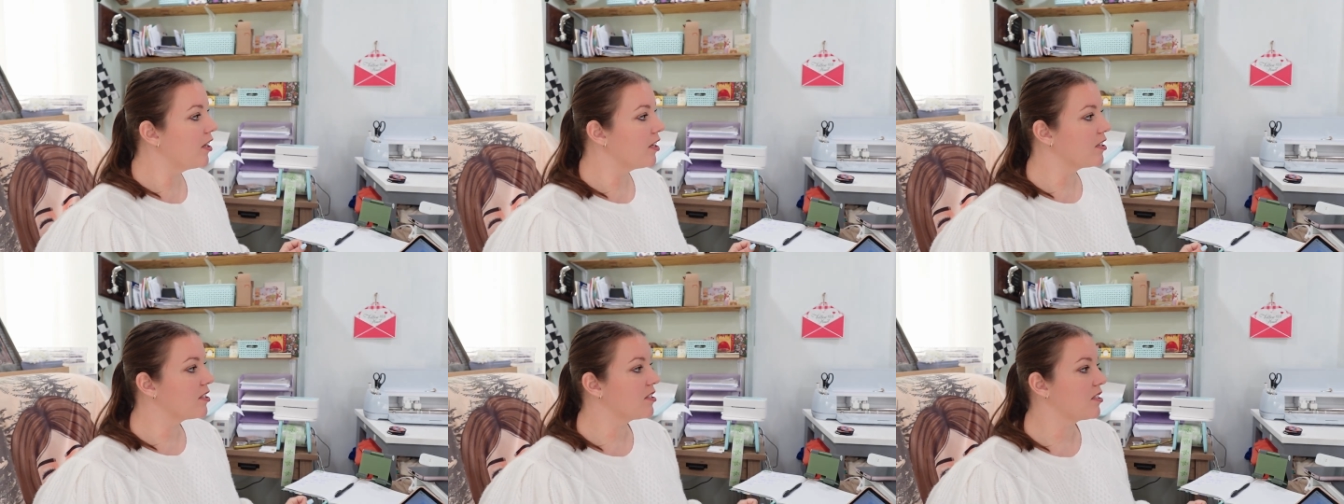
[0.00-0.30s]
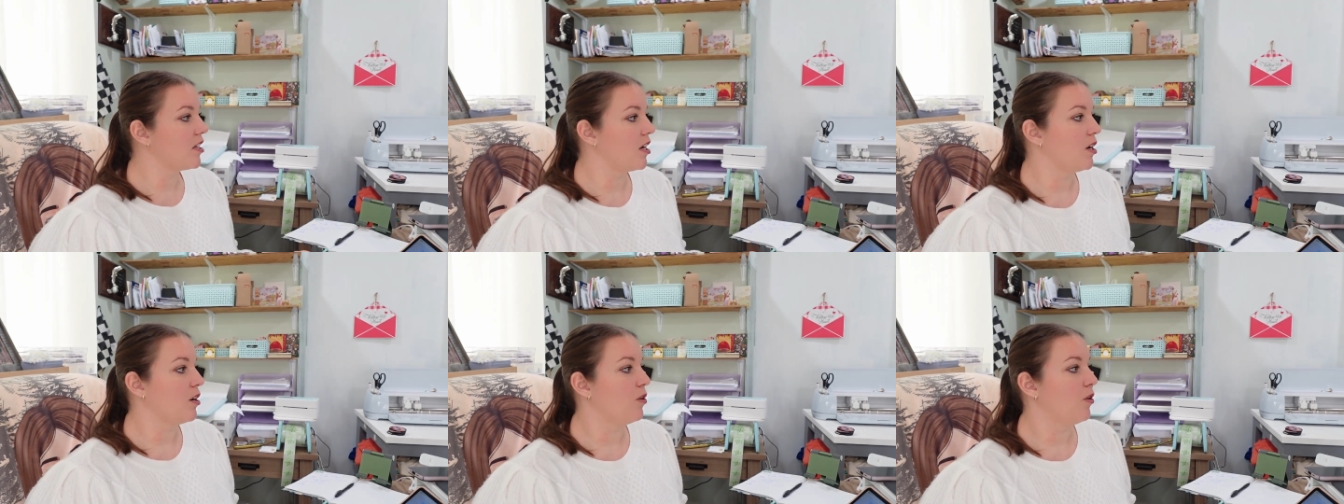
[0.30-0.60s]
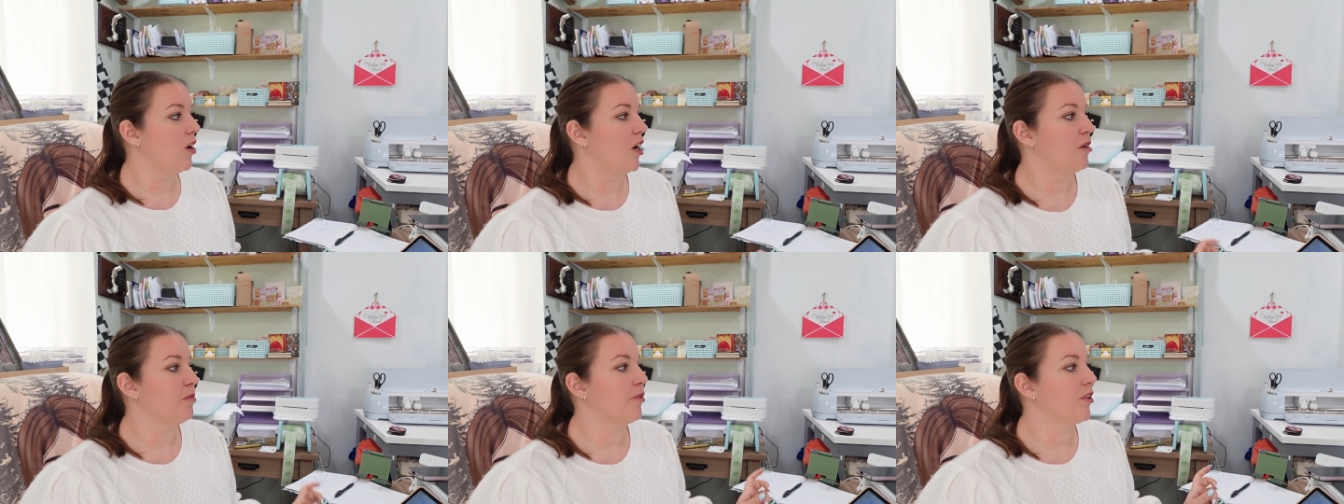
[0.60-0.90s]

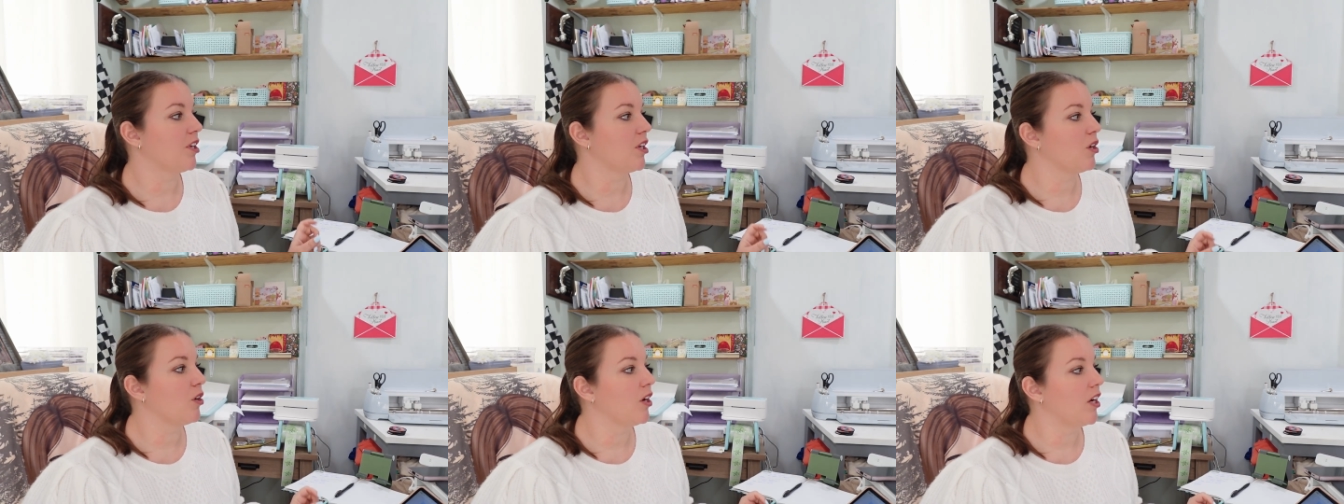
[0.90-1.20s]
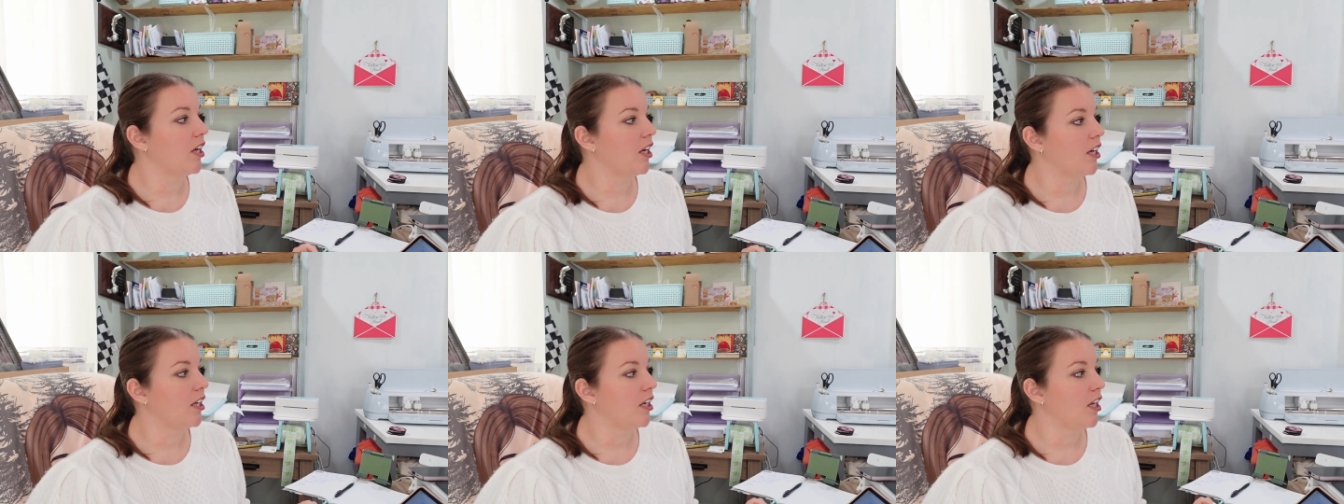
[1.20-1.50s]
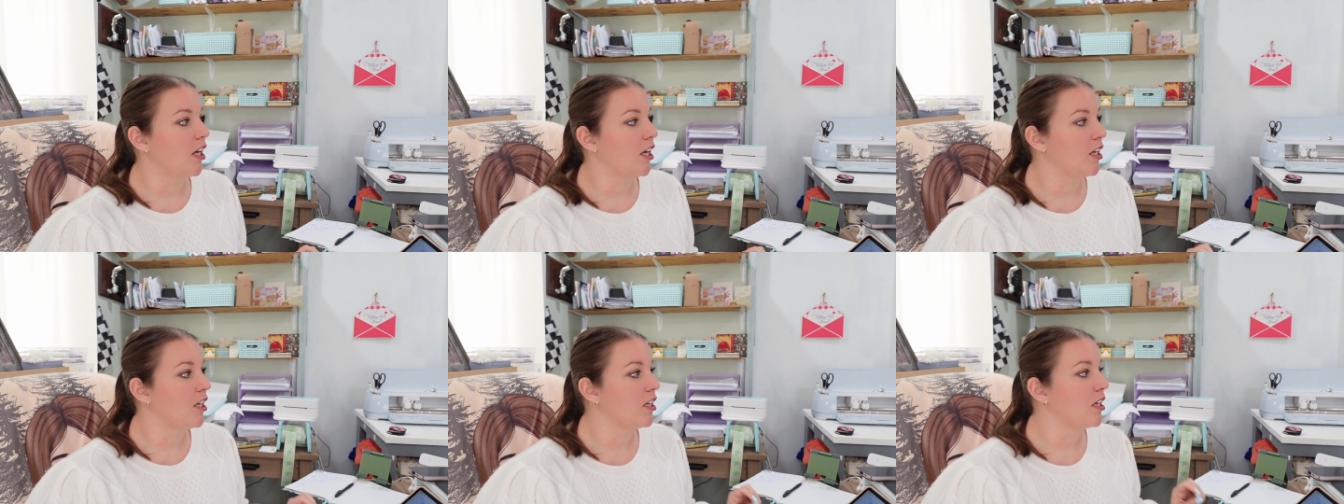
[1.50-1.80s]
So I'm going to go ahead
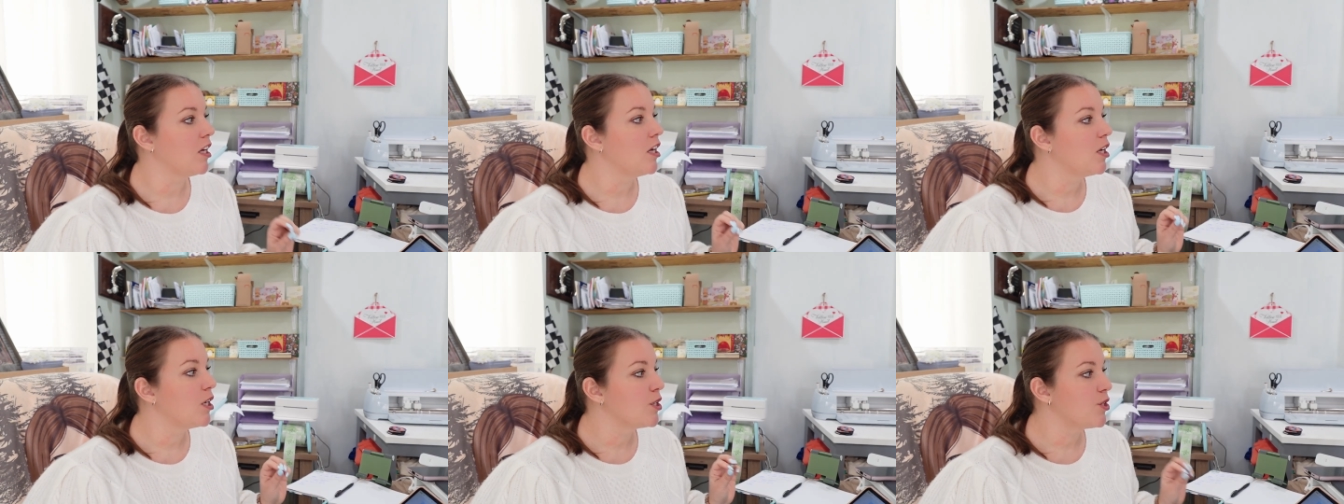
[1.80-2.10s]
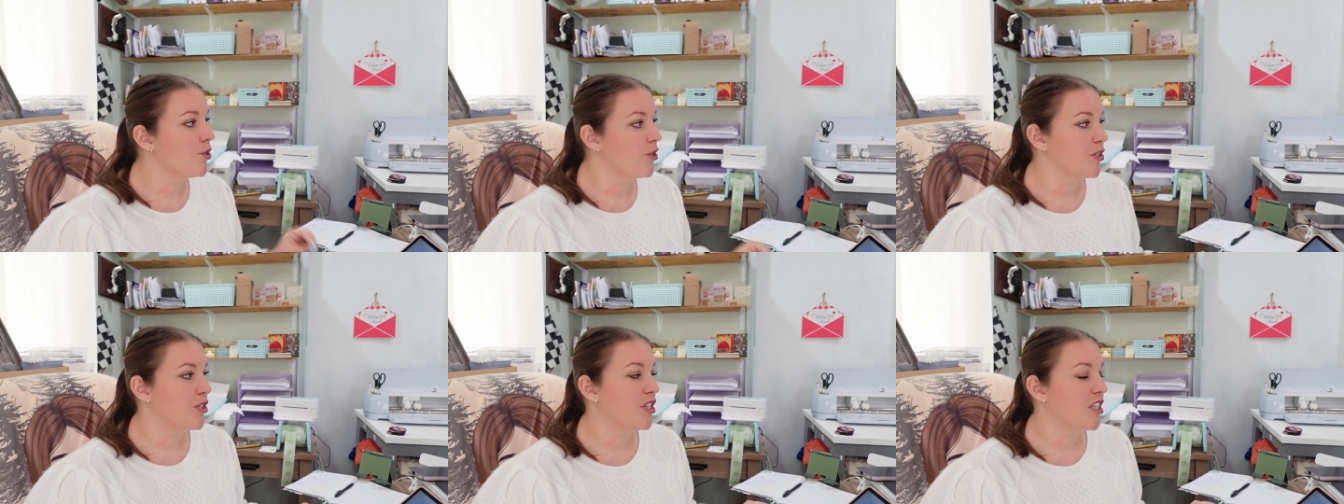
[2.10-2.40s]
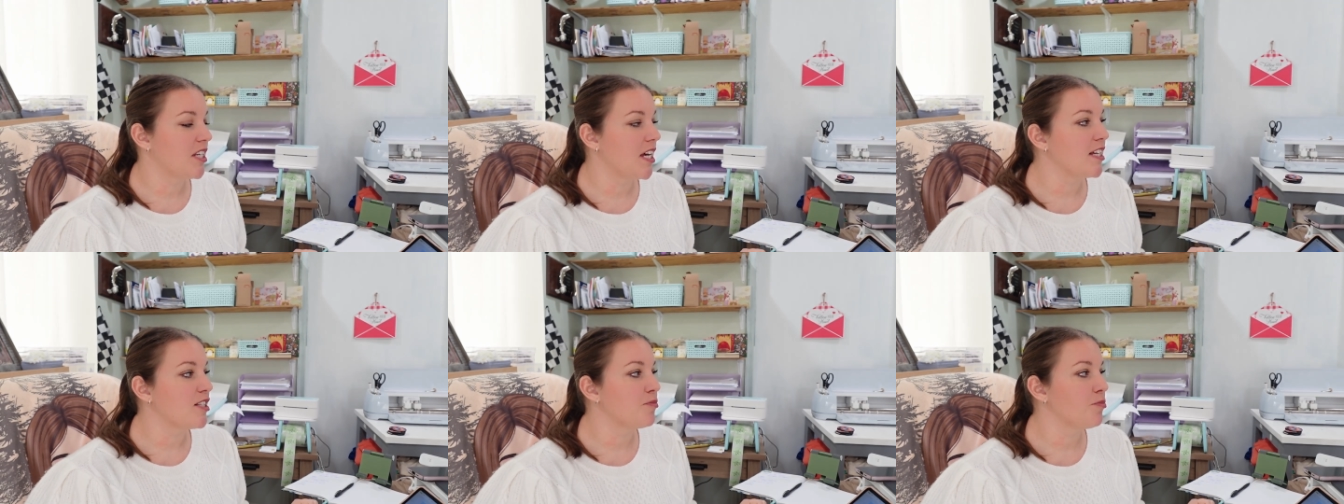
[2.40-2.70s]
and do a
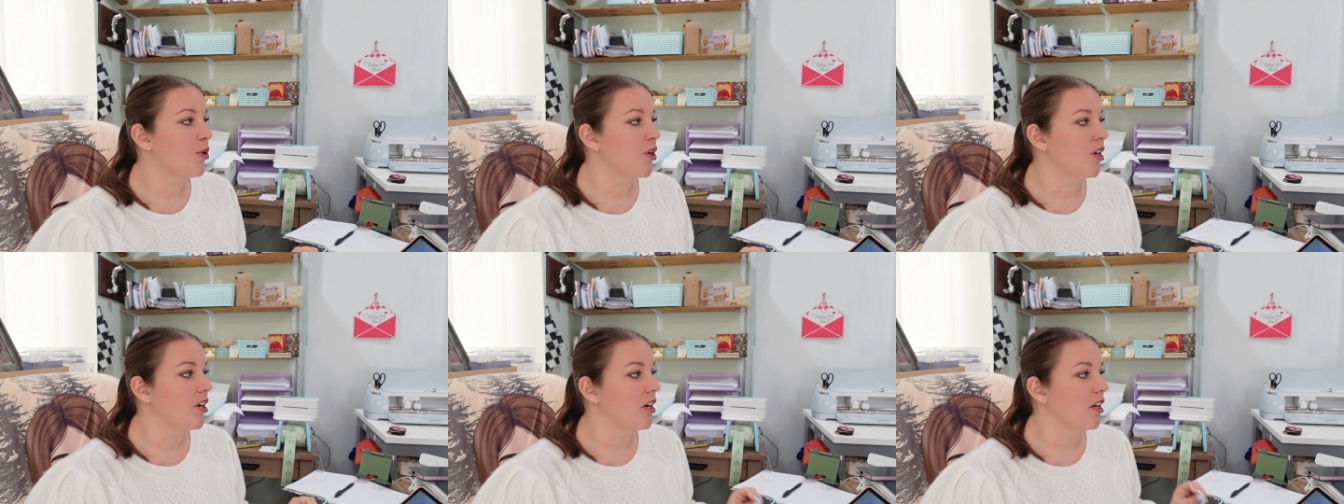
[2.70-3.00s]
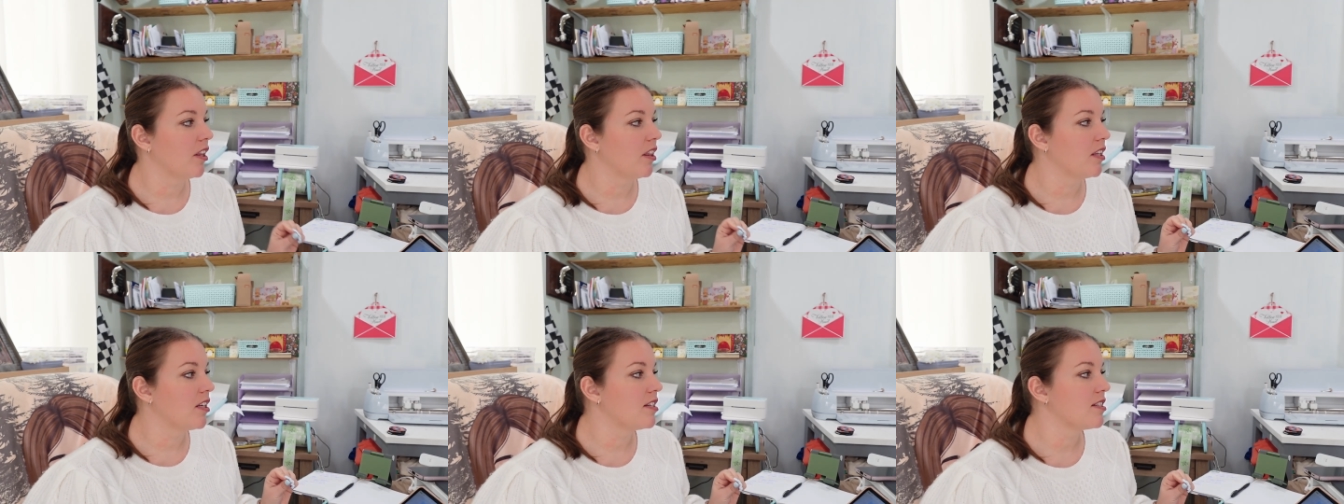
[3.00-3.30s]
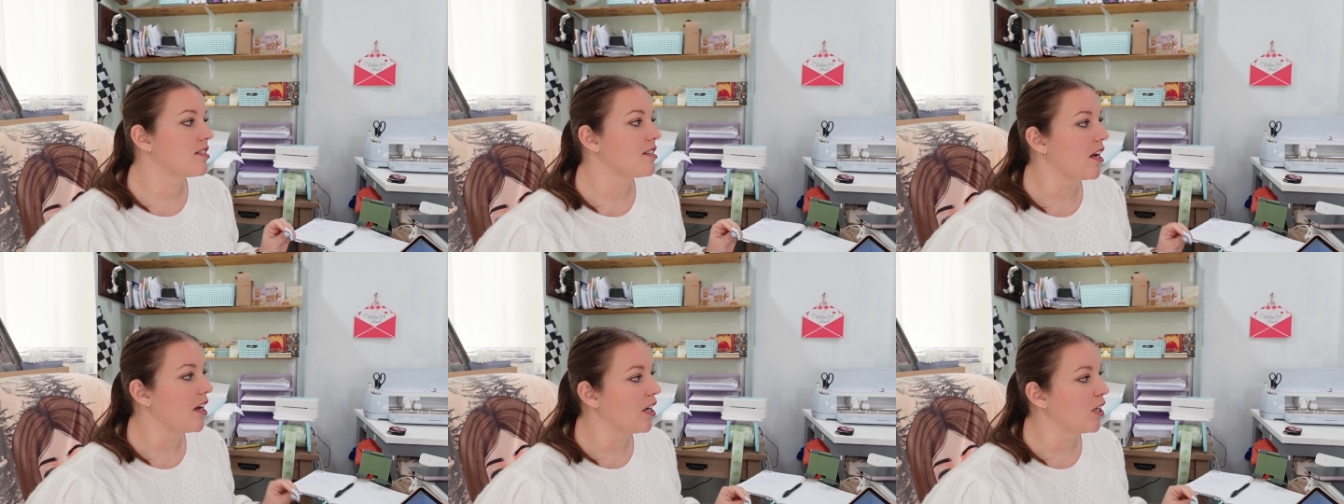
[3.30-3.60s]
test print on
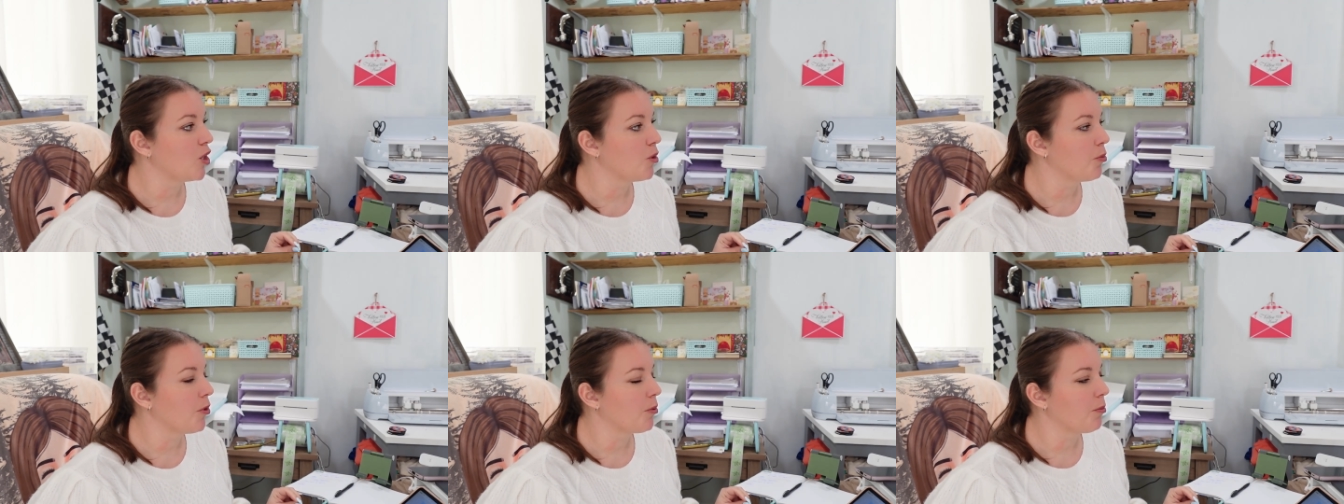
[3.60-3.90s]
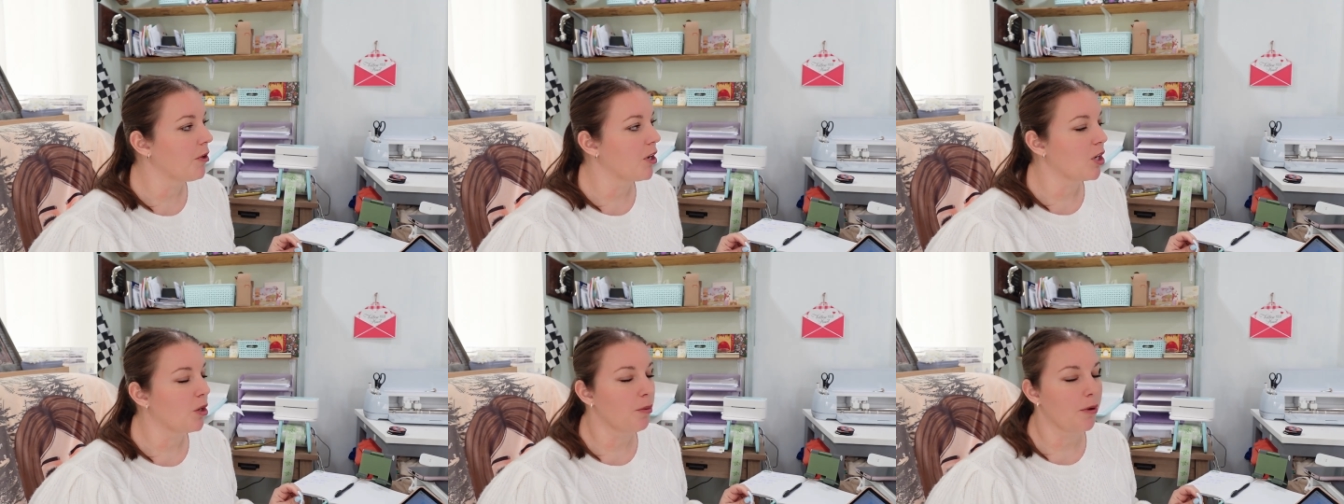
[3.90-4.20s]
this and the bookmark.